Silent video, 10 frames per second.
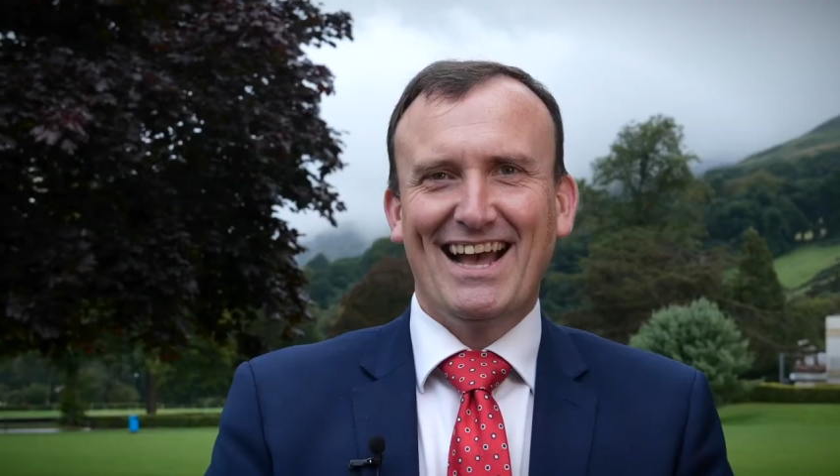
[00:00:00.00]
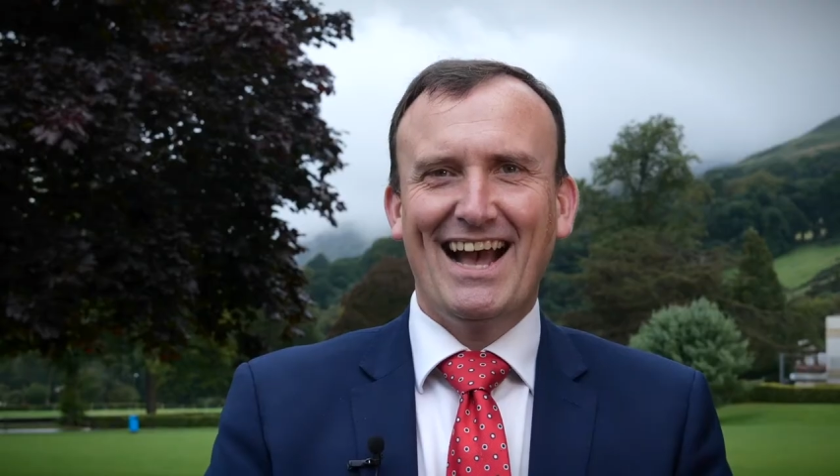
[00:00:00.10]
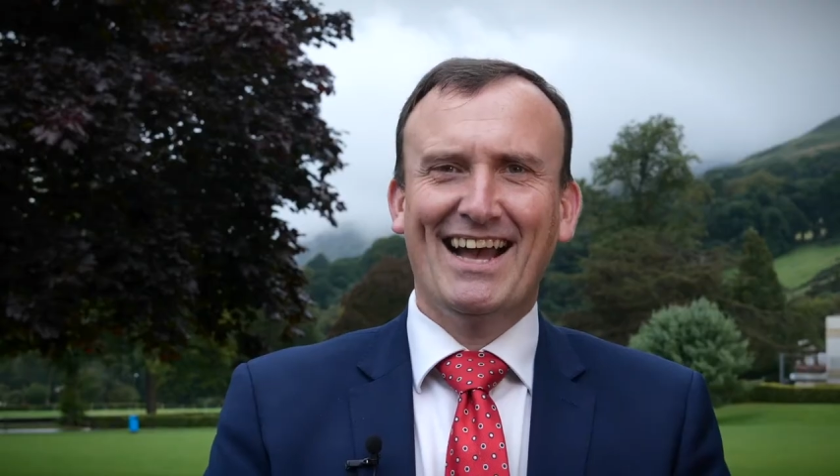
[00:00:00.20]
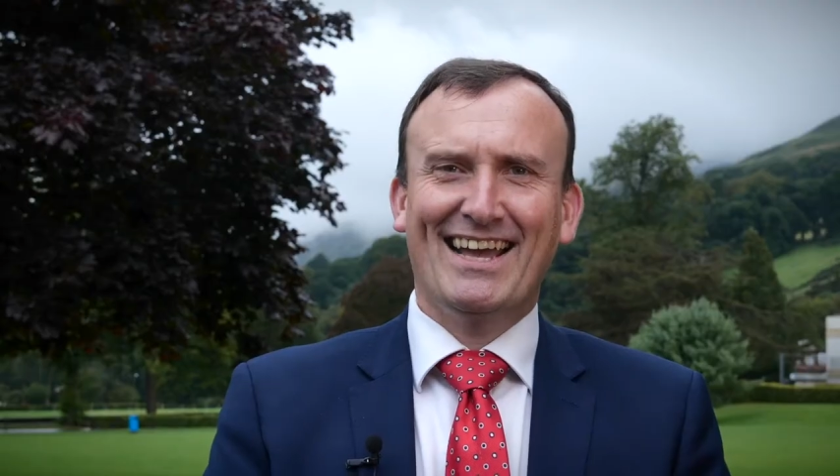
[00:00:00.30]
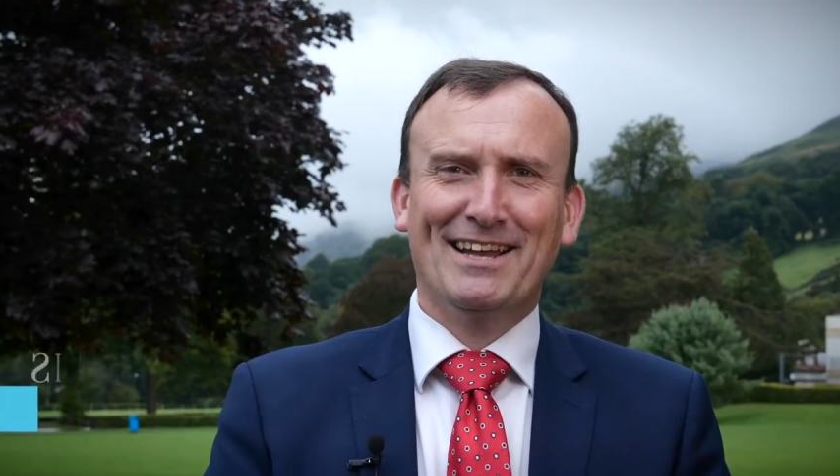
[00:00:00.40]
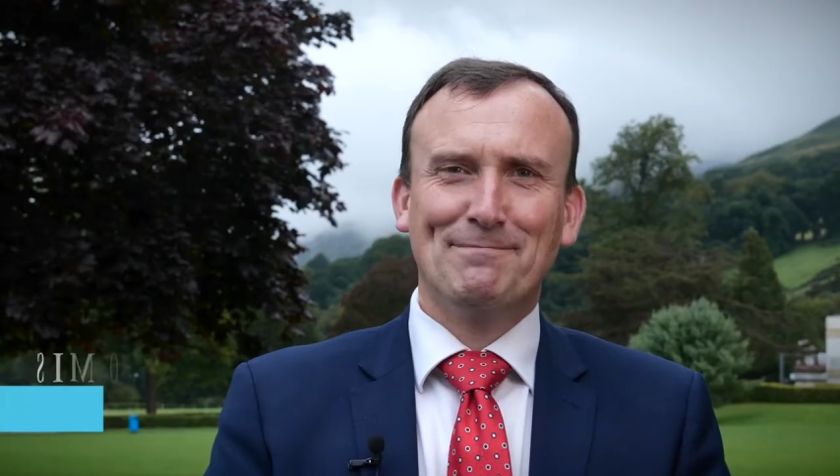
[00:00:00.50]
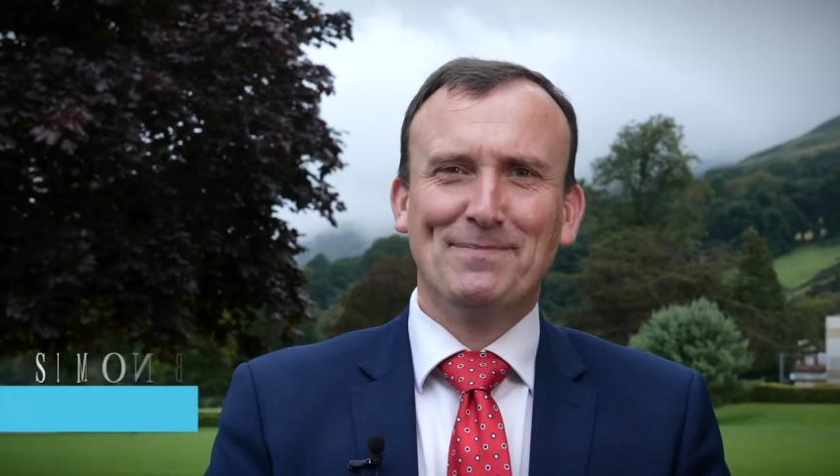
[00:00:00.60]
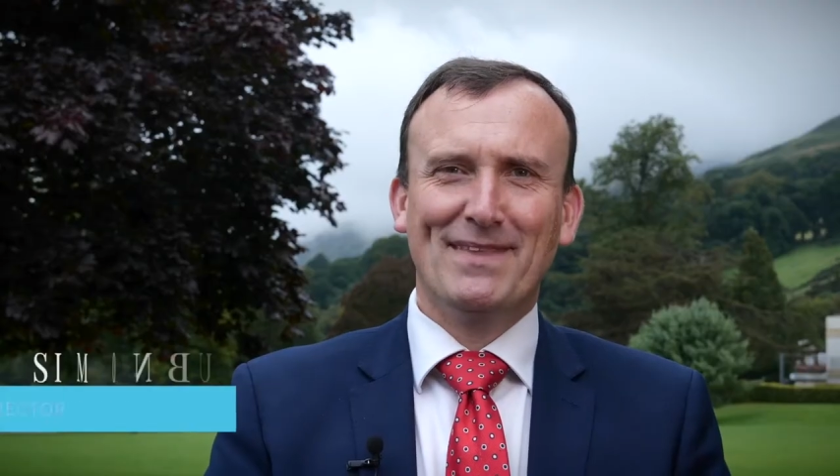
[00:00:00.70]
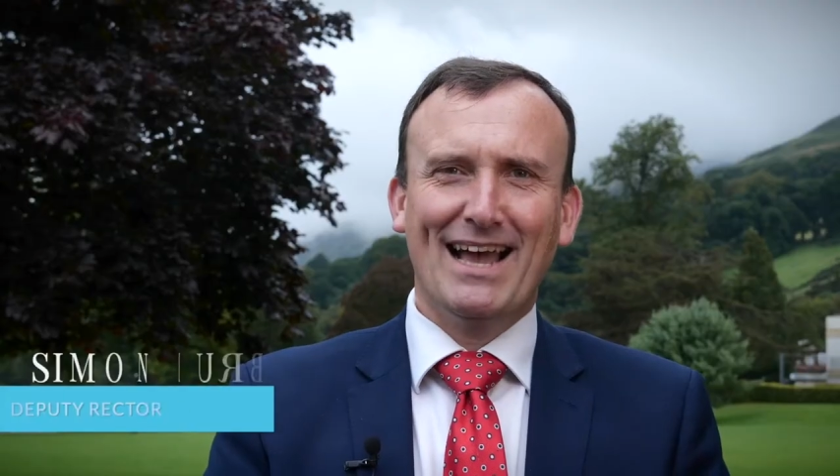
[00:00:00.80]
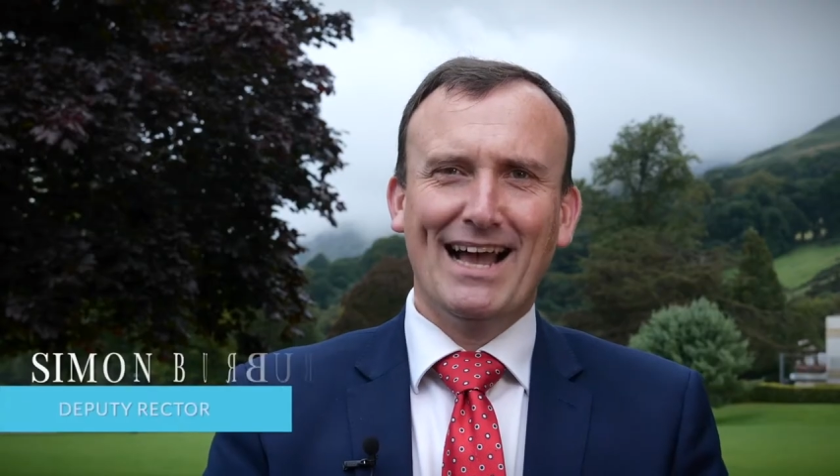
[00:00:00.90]
Hi,
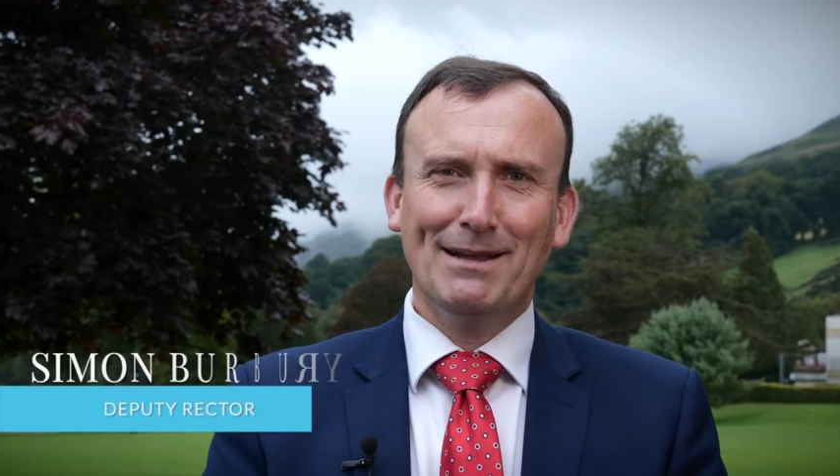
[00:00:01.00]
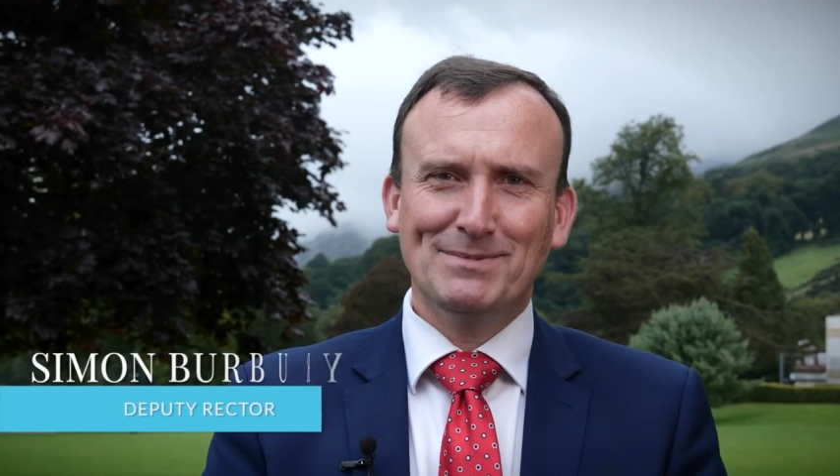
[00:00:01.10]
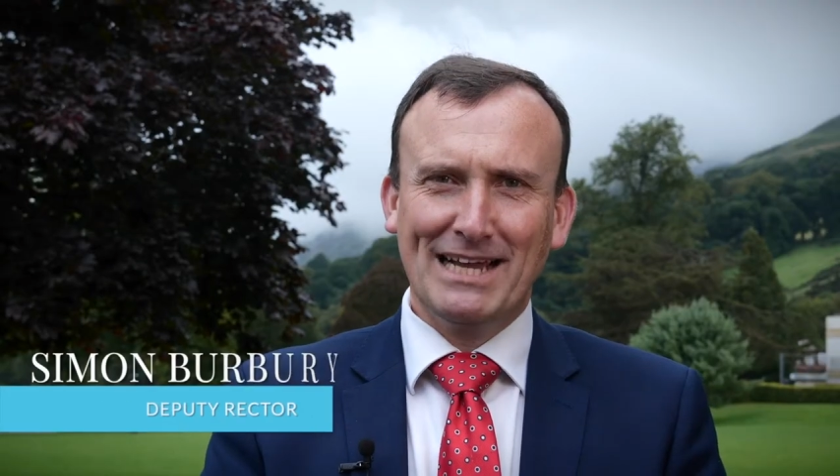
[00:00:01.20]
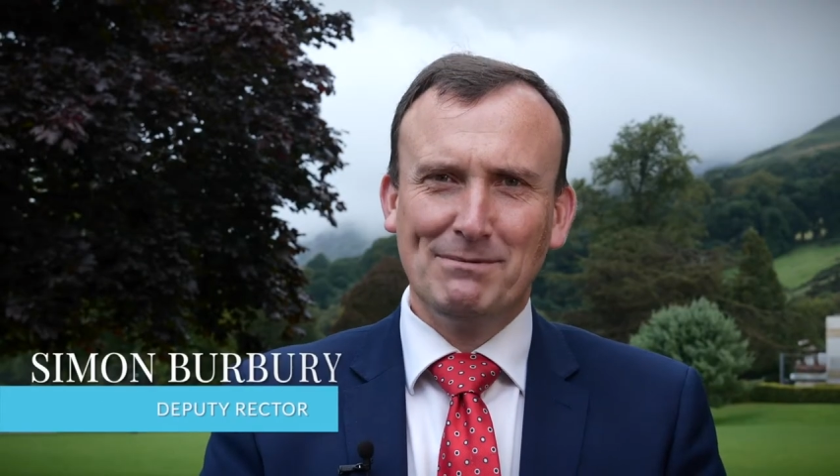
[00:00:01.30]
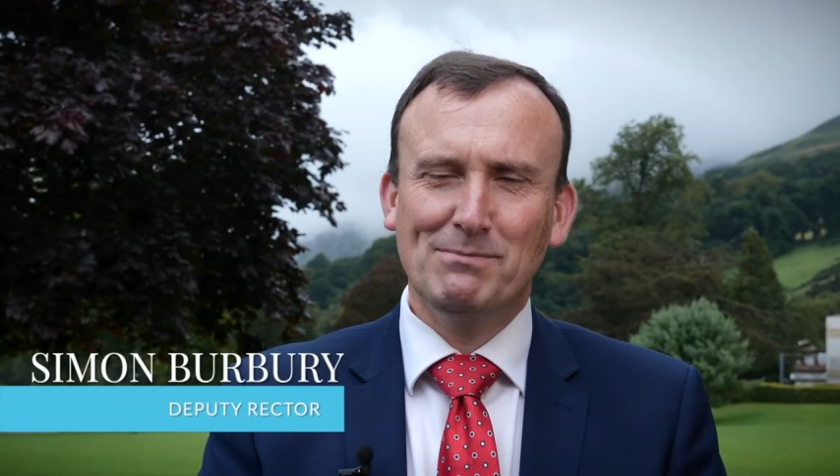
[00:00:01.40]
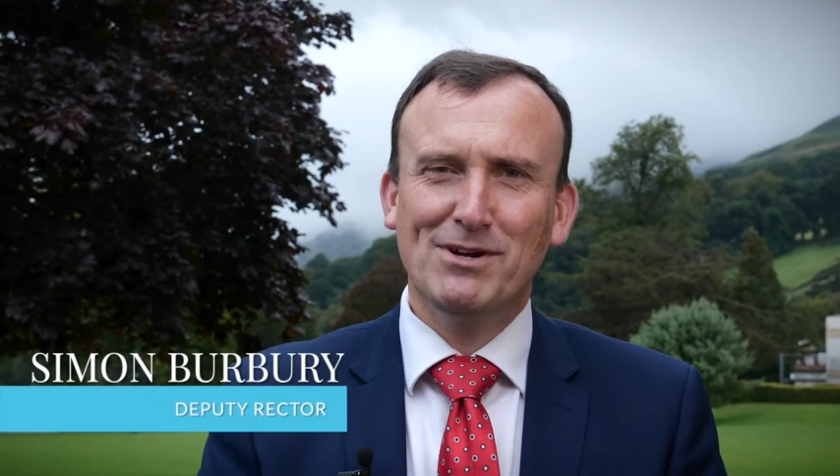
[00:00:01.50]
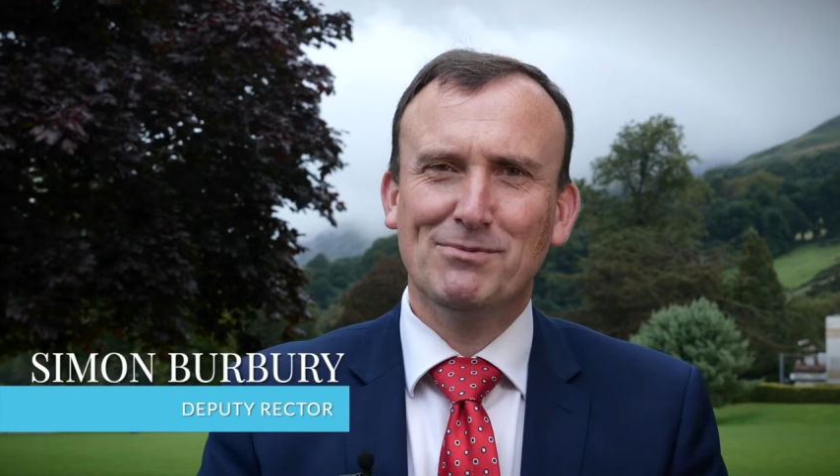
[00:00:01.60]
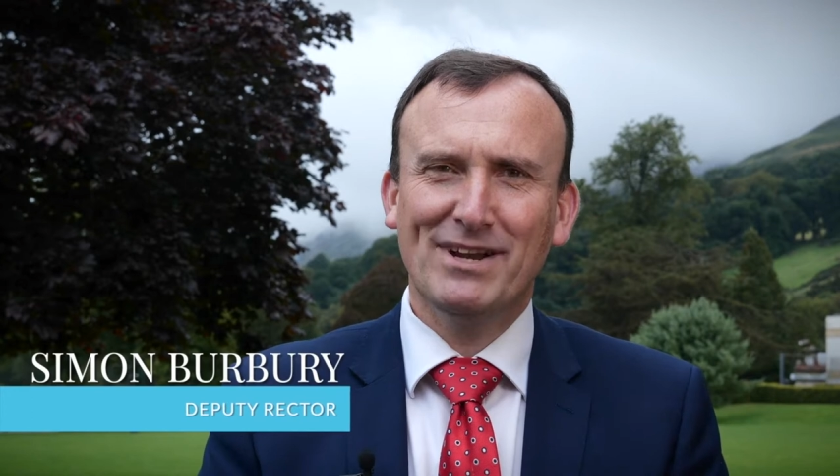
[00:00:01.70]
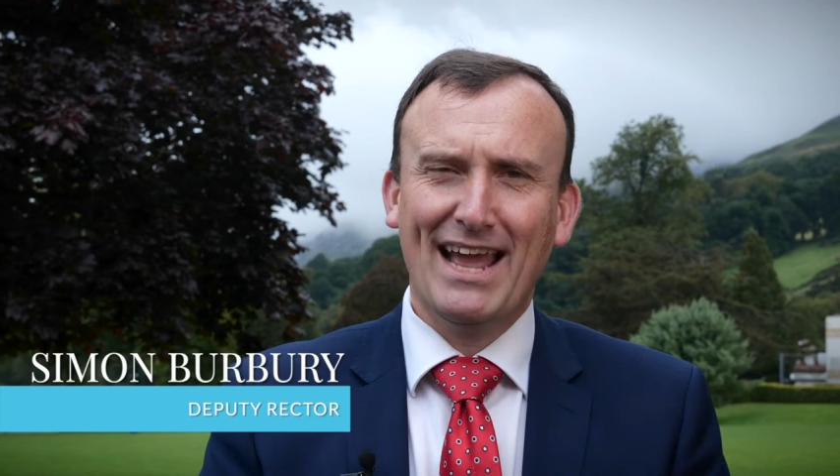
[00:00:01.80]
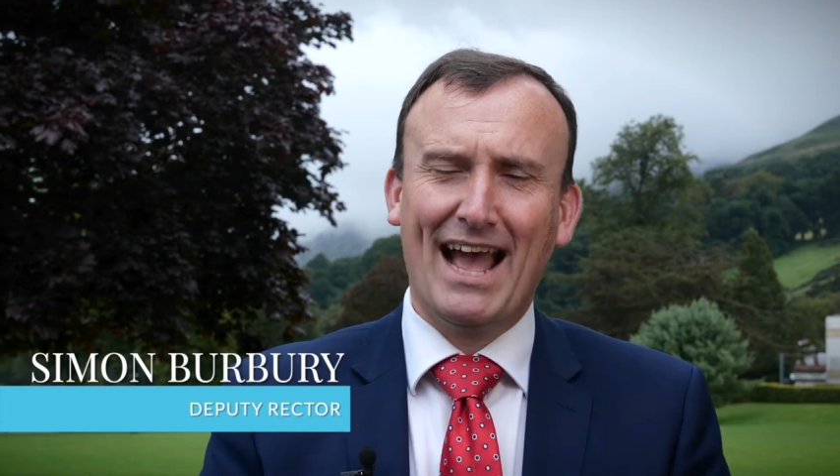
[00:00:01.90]
I'm Simon
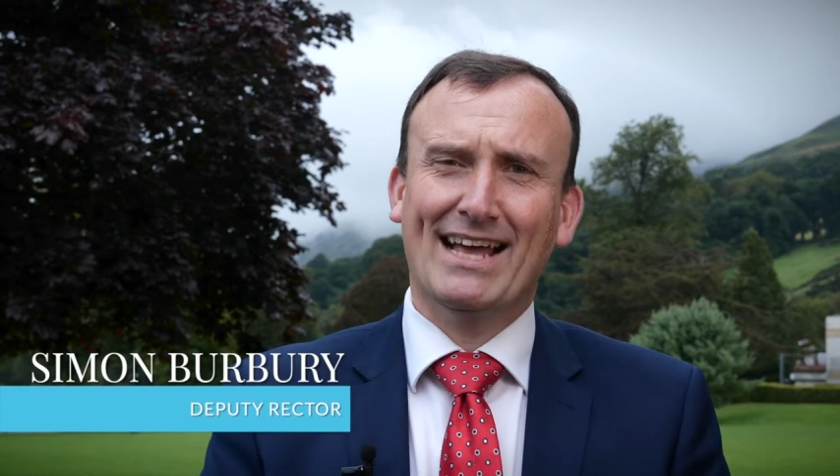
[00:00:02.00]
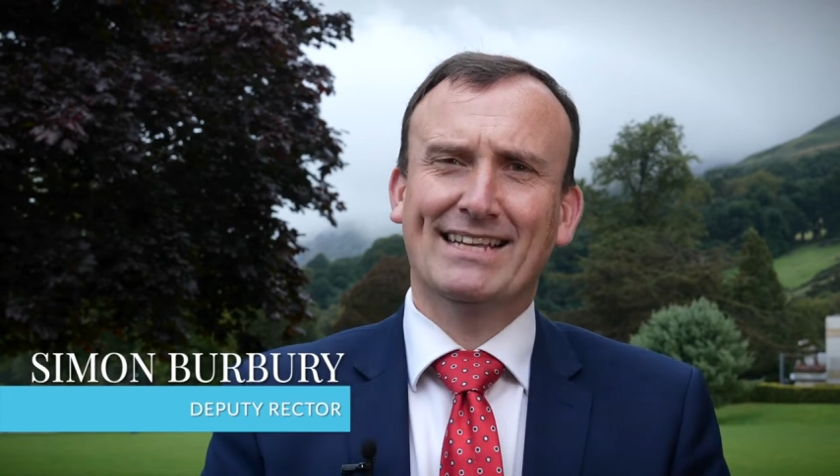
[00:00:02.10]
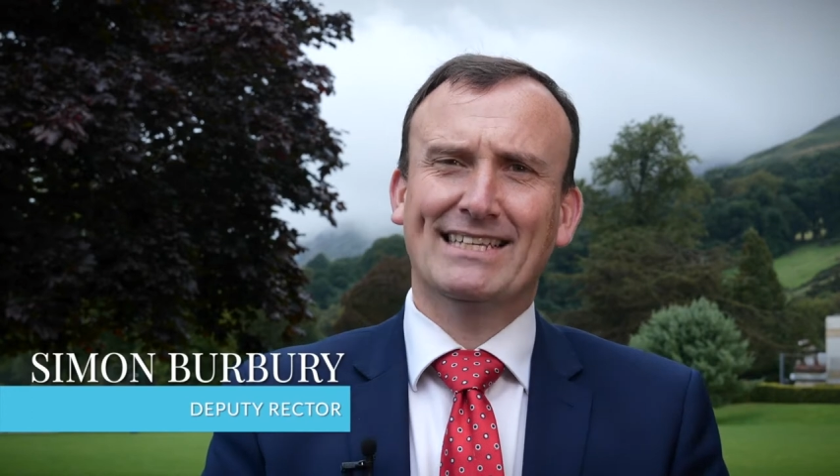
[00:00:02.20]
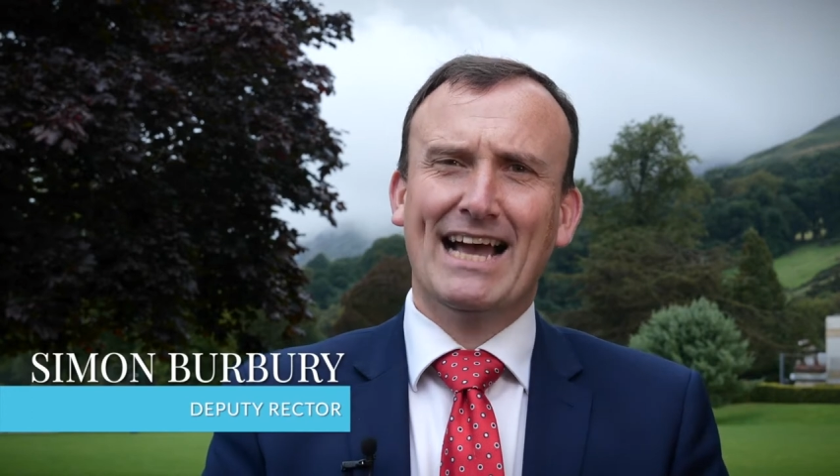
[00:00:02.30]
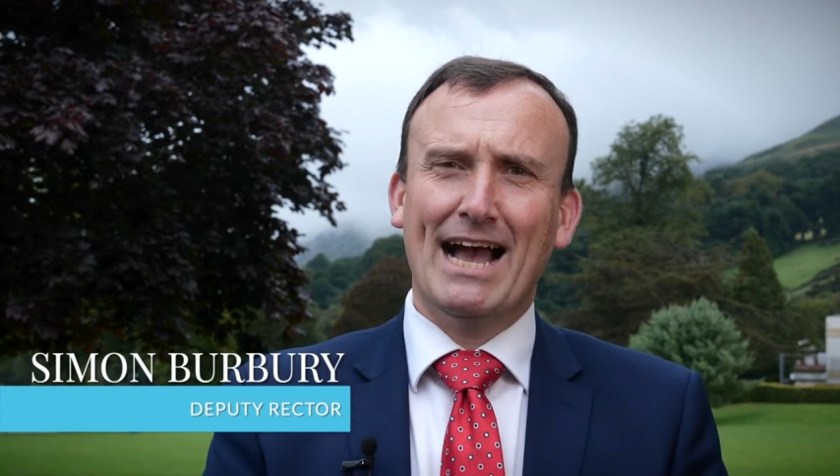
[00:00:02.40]
Burberry and